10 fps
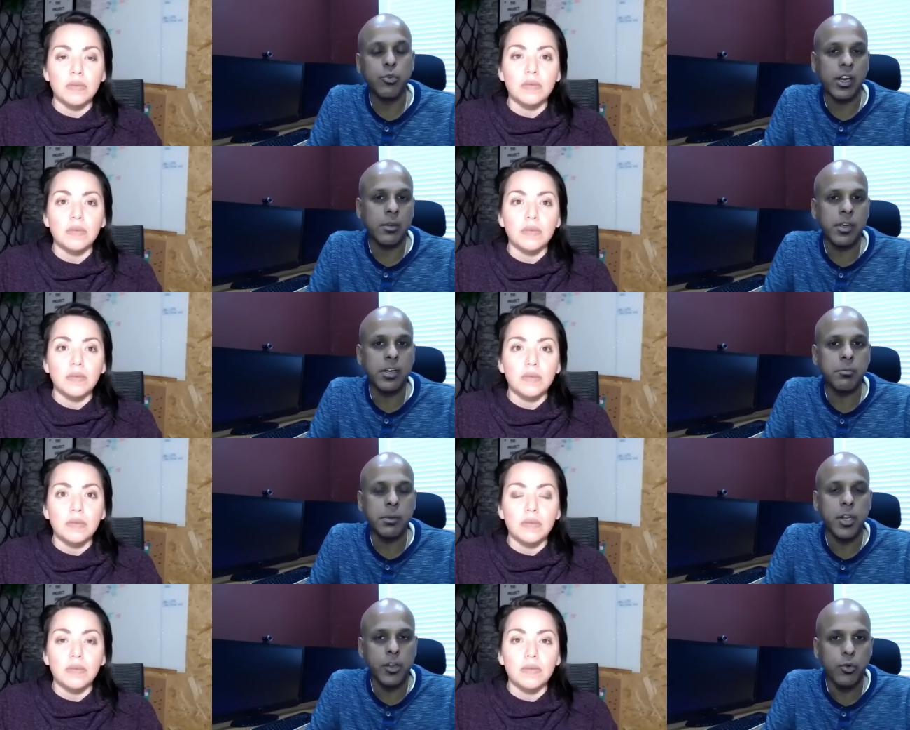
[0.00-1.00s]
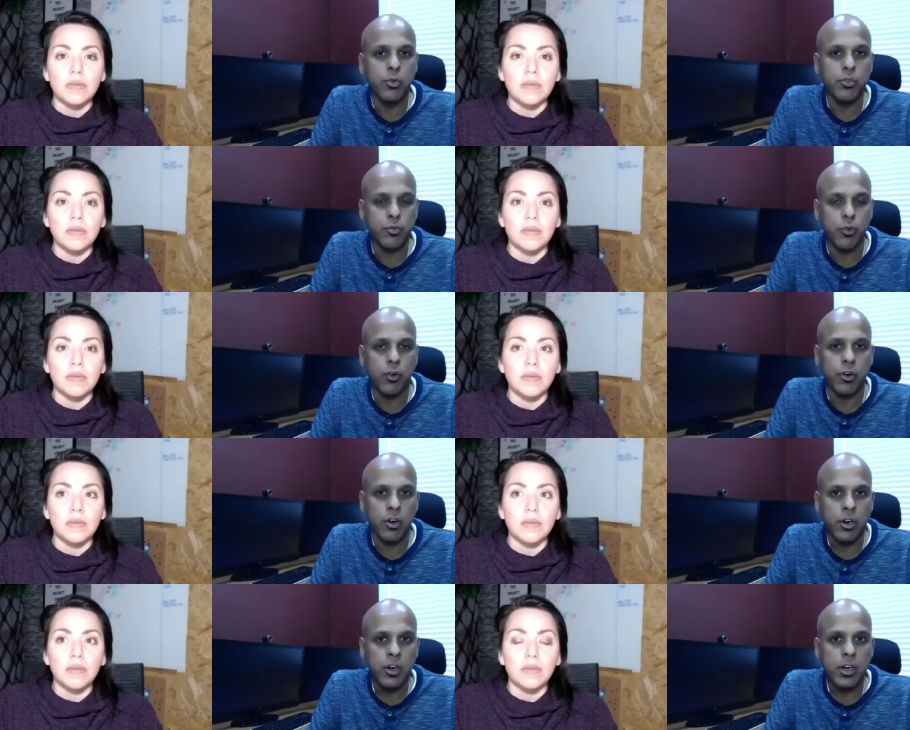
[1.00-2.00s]
Speaker 1: recommend people use
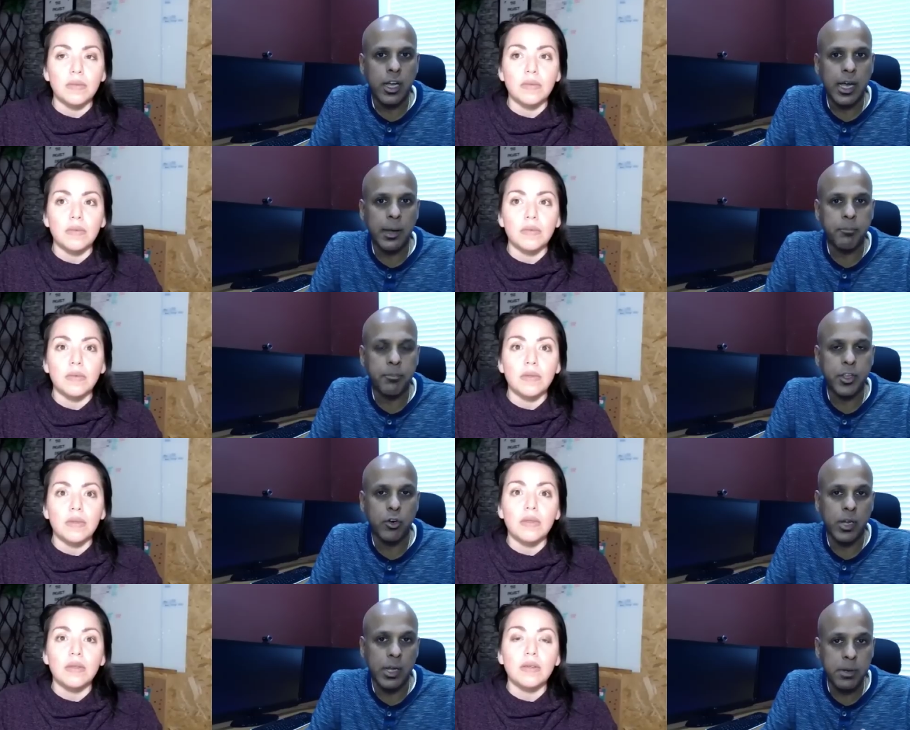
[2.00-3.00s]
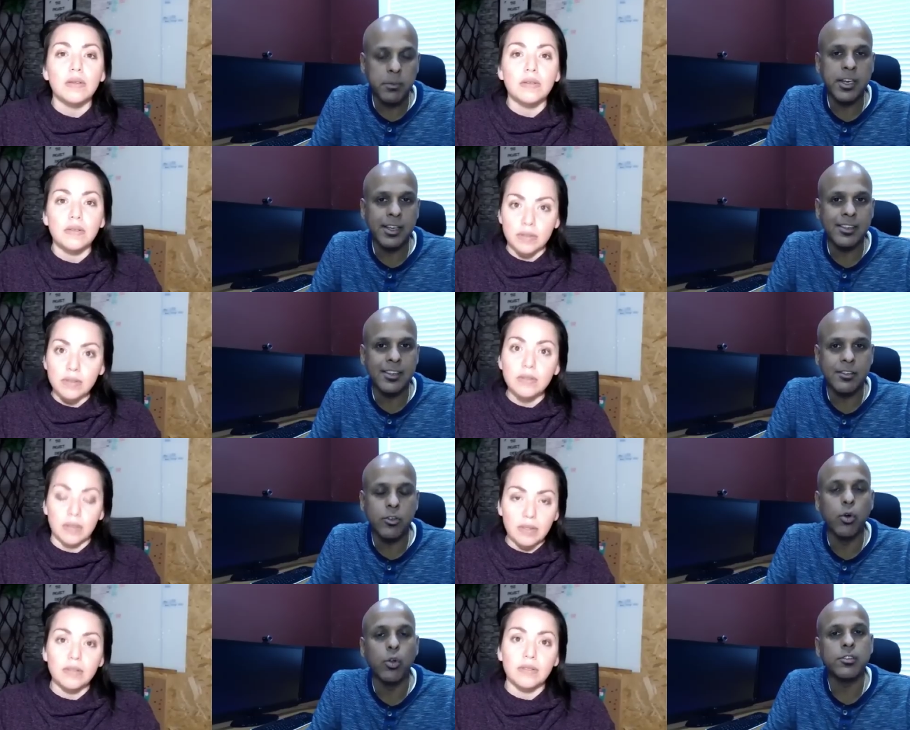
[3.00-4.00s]
for um, you know implementing
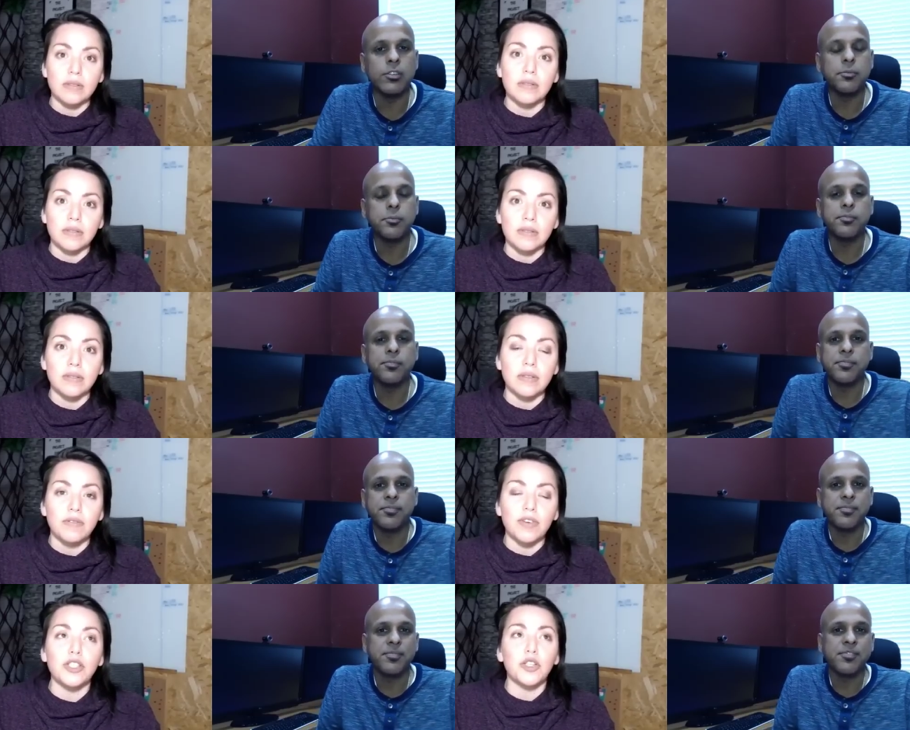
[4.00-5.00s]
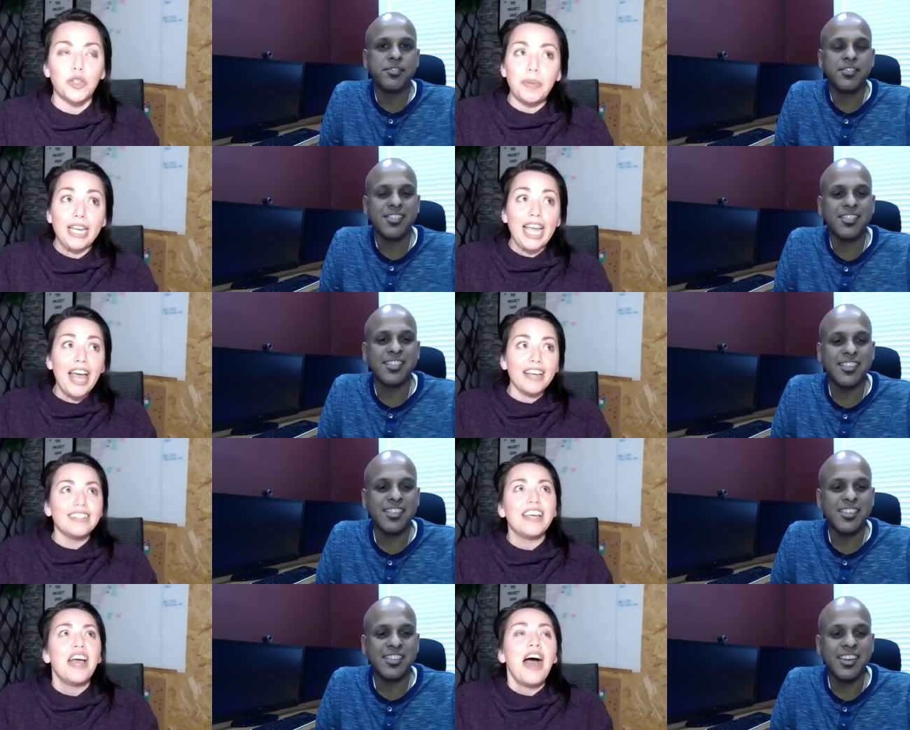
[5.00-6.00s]
these goals for social media
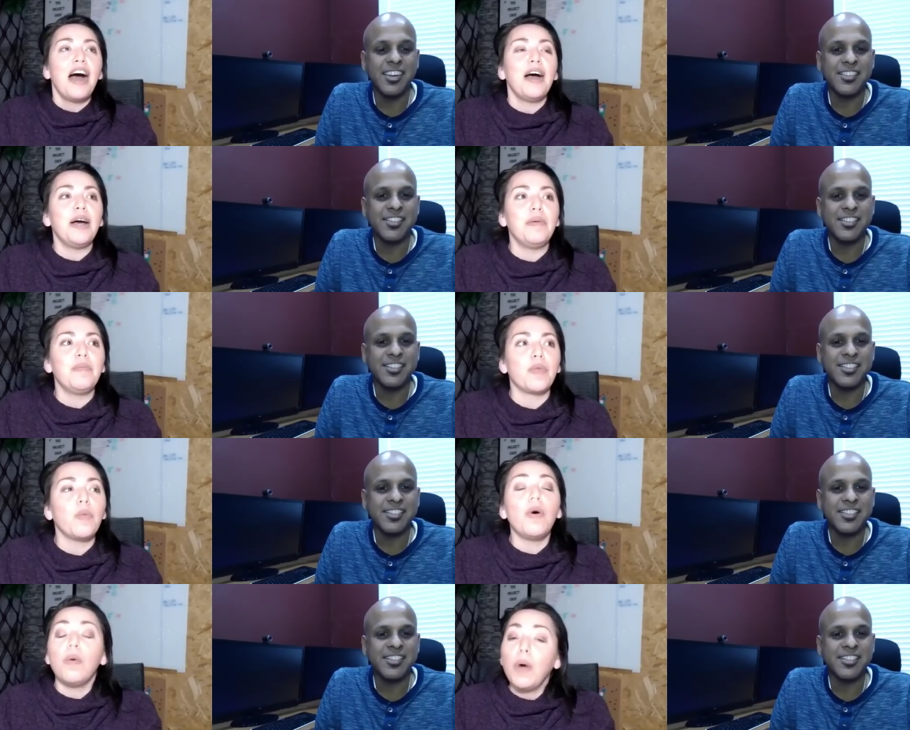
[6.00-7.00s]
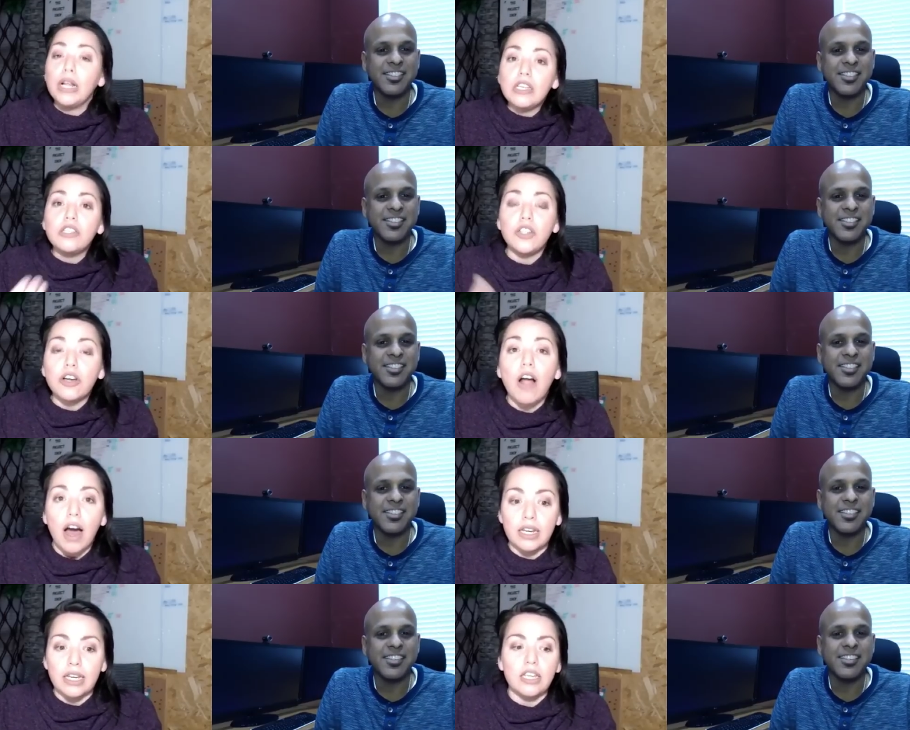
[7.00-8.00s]
Speaker 2: um, well once you do your
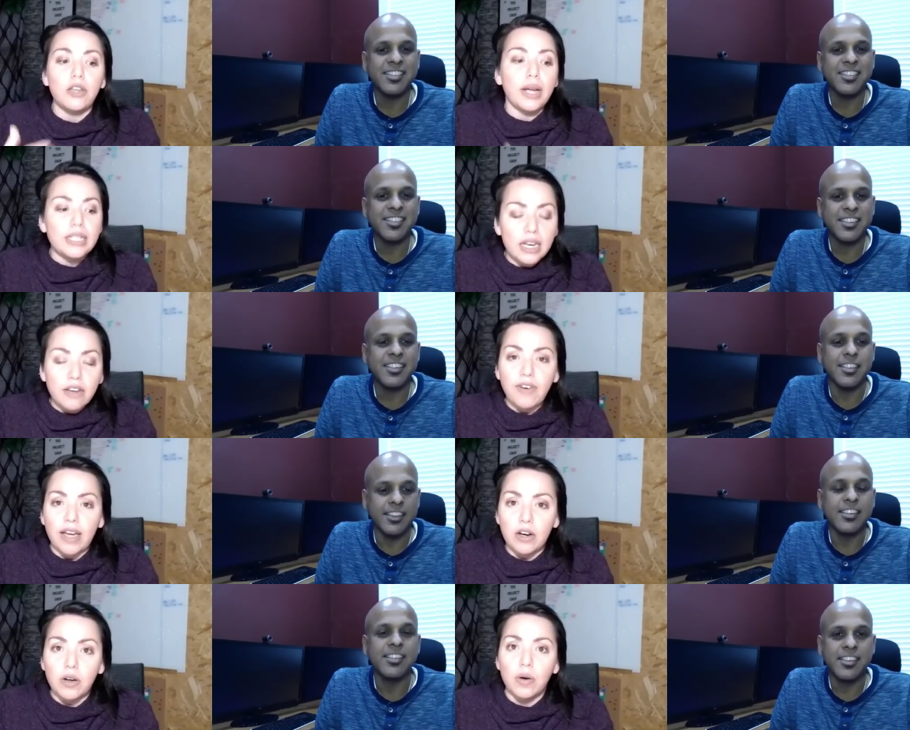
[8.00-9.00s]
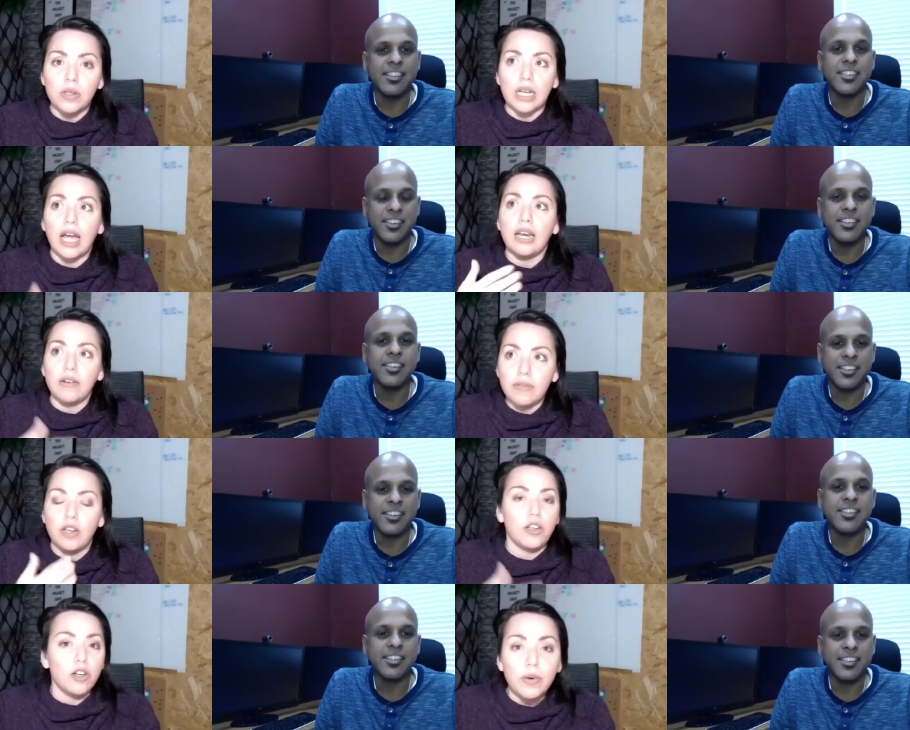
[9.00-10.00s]
audit and you identify your goals and kind of you know
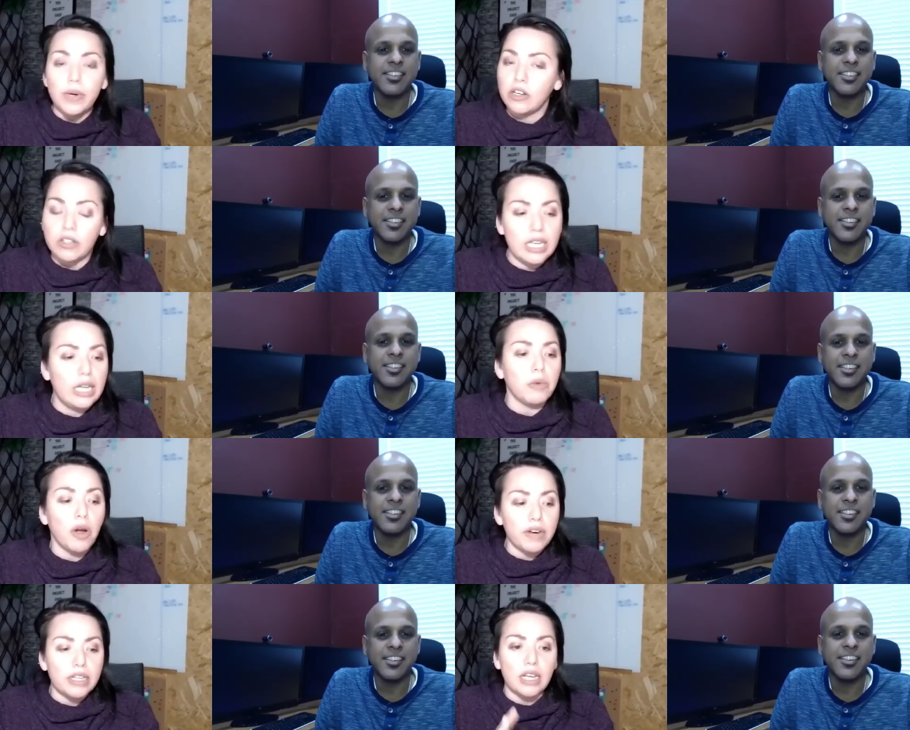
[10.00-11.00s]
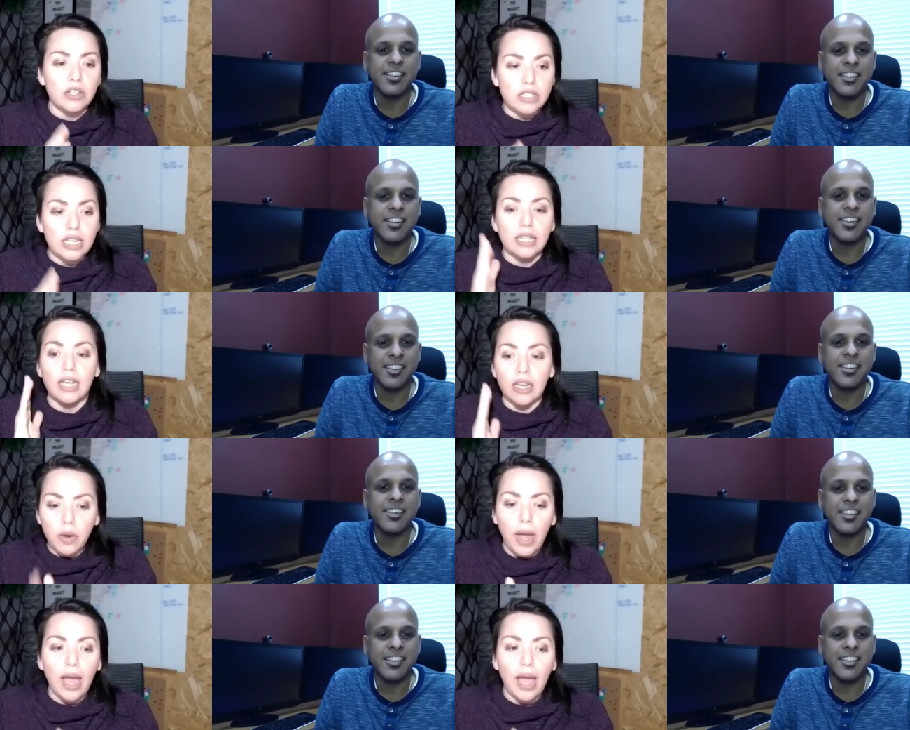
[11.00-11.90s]
you and your team whoever it is understand like okay